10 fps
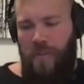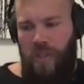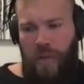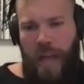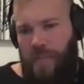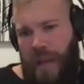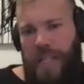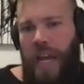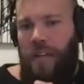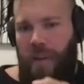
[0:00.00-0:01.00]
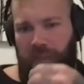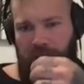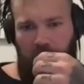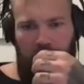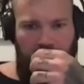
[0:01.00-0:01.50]
So that's my intent of my
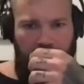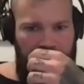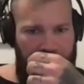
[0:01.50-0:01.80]
first exercise.